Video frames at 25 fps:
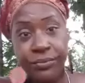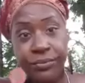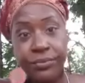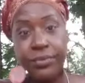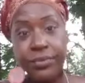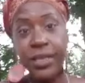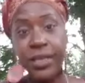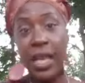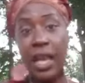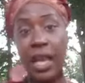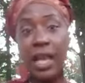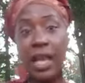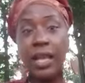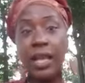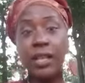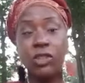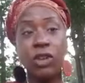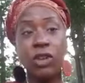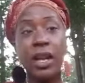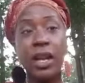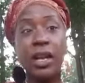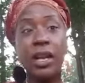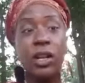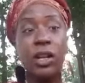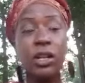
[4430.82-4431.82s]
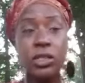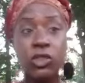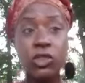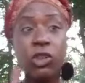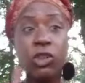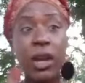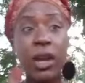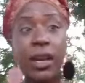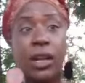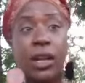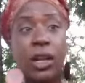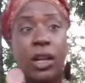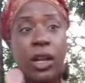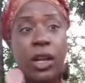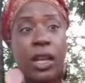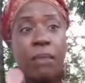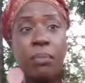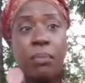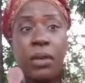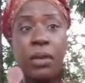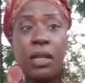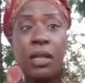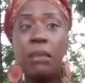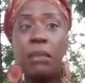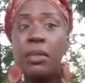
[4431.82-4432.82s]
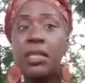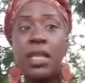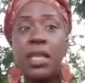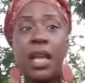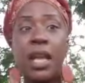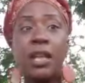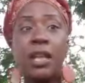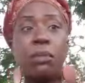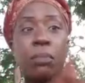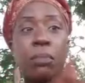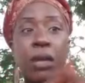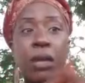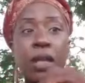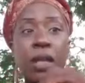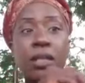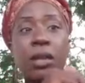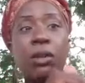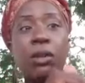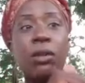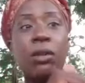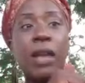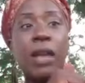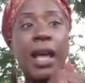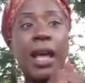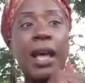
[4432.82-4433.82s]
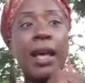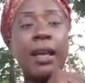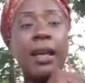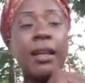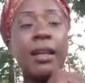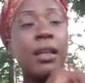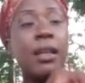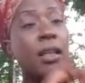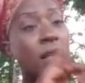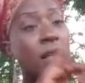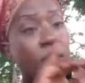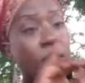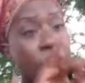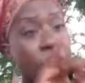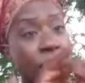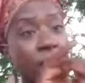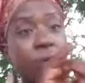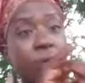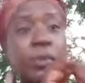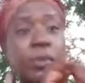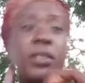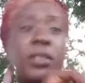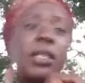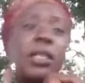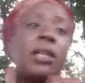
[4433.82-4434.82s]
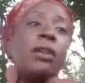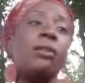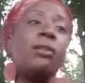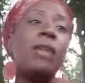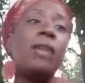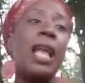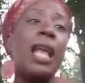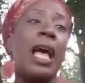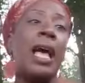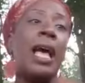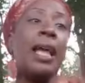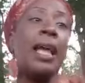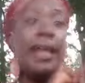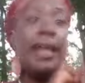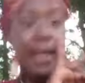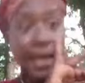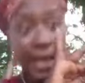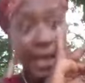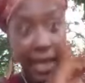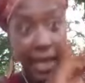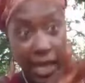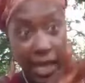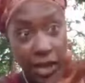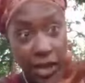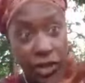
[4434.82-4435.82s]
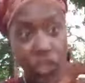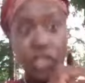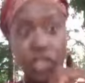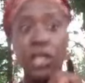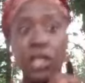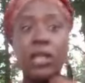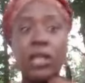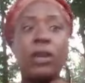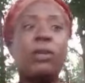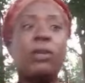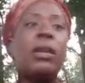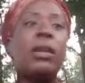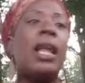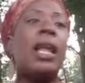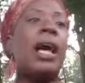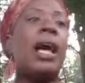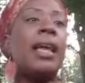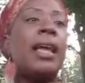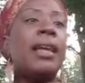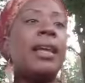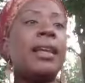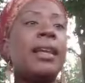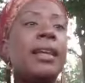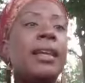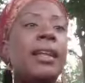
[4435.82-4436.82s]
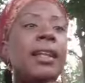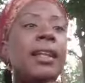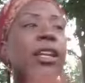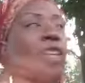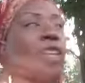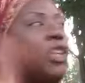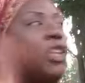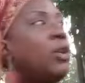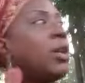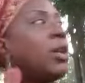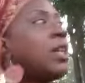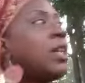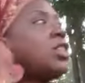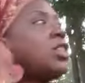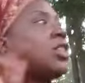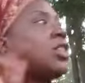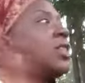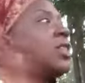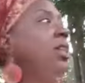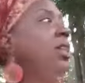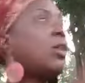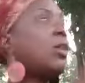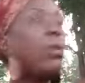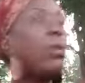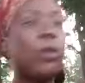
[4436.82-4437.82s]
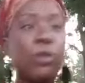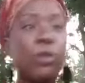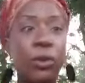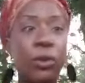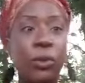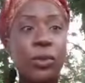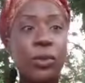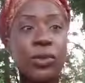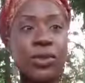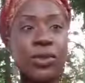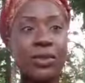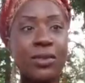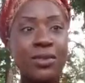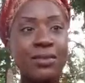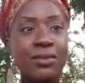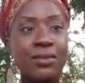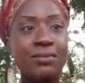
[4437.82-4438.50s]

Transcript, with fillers: Yeah, trying to, trying to look it, but let me tell you, blood don't lie, frequency don't lie, energy don't lie. You can just ignore those.